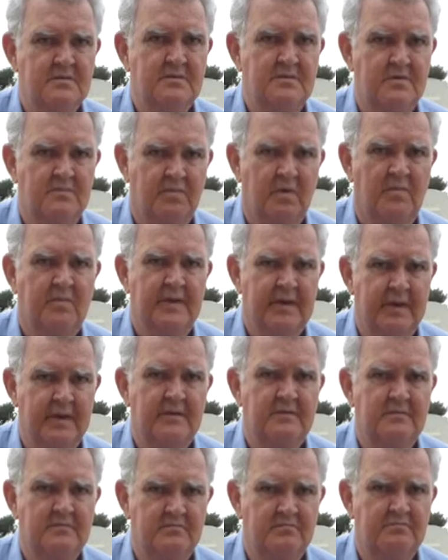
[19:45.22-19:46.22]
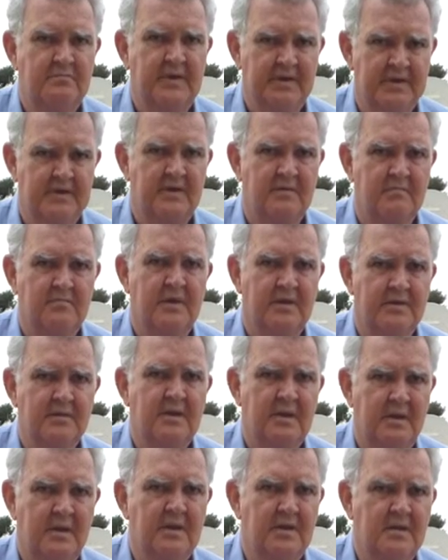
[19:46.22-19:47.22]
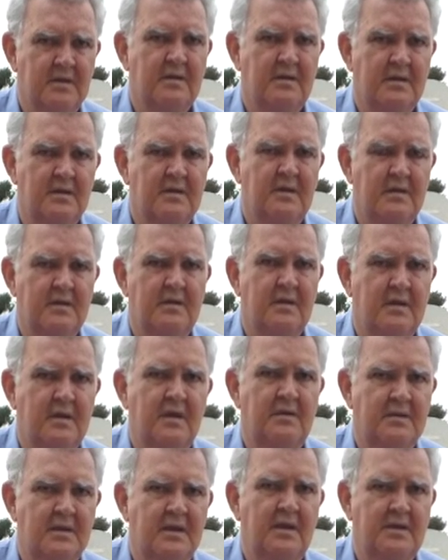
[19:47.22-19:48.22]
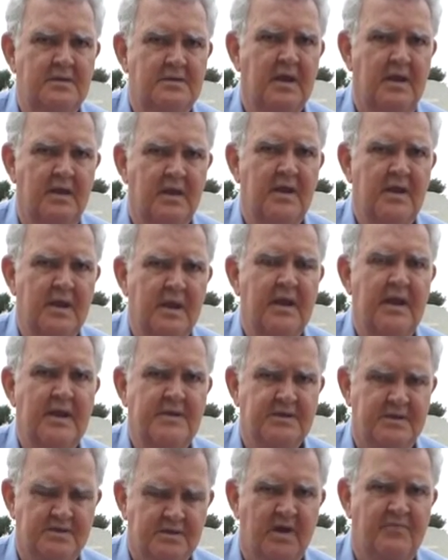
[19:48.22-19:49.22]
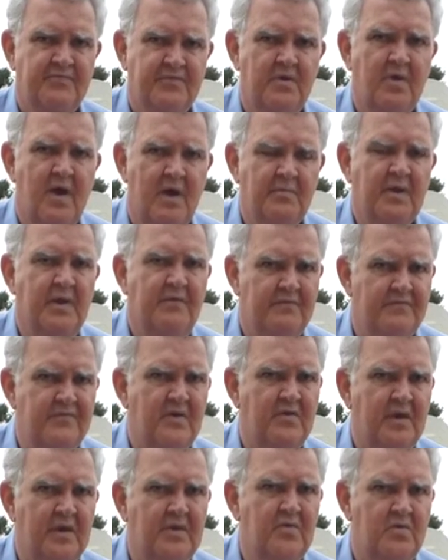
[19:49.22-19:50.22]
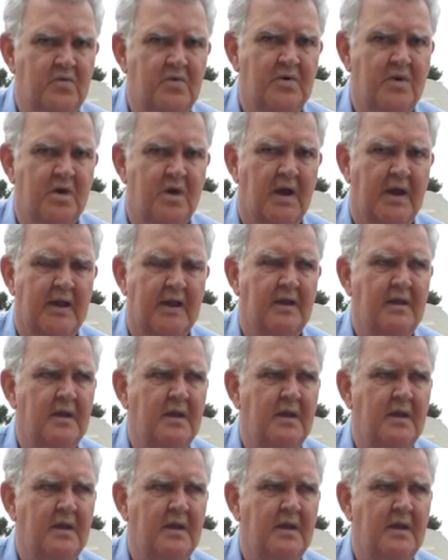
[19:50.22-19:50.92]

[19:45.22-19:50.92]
You'll probably get beaten. But he's a tough guy, but a very good guy.